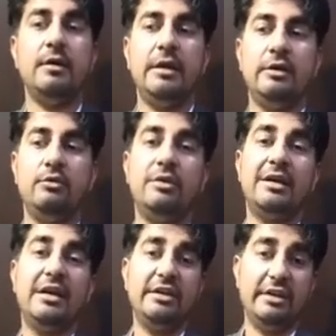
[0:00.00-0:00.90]
into the
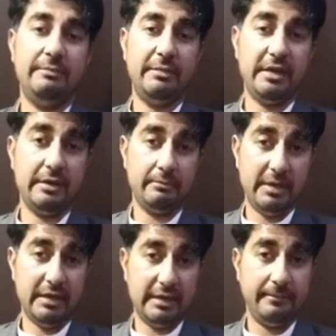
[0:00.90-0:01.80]
country, bringing
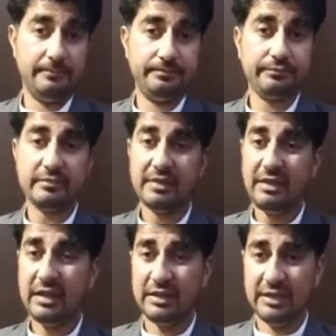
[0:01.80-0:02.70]
back them,
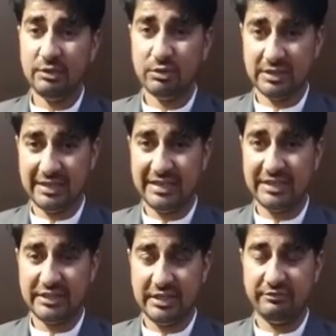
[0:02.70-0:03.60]
that was a great
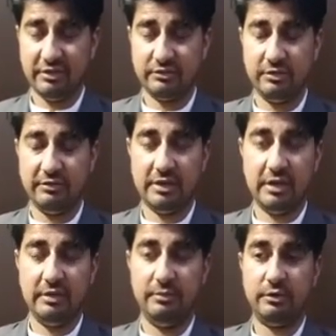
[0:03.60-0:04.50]
challenge for
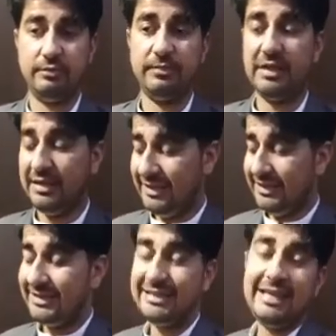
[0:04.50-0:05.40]
Zulfikar Ali Bhutto.
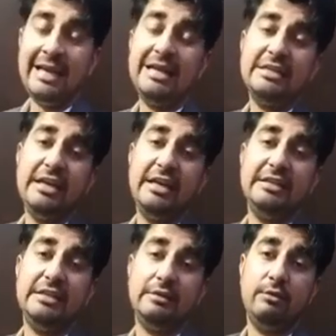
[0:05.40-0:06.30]
The second
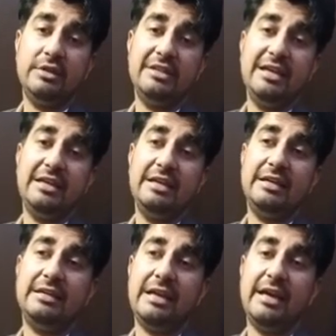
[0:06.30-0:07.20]
challenge was that
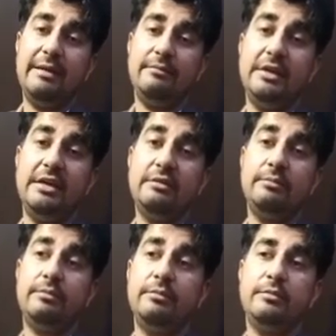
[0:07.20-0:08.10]
time that
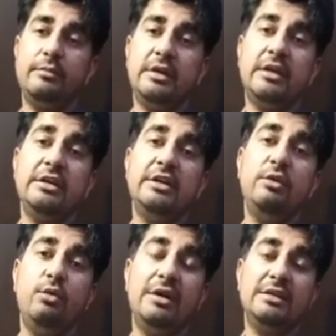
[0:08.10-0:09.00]
the country
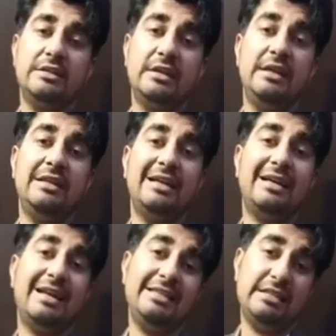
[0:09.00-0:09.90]
was in the
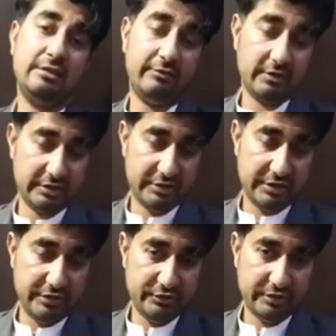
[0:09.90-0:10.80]
crisis of
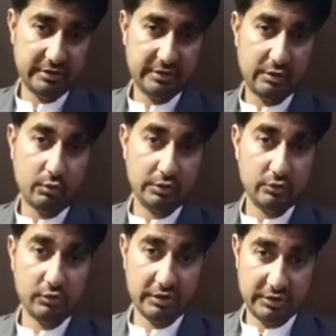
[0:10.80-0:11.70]
constitution. There was
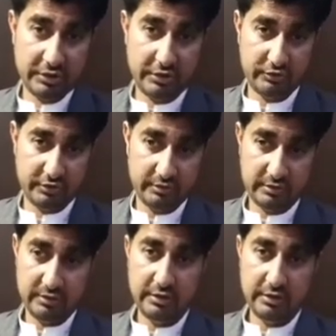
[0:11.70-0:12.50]
no constitution.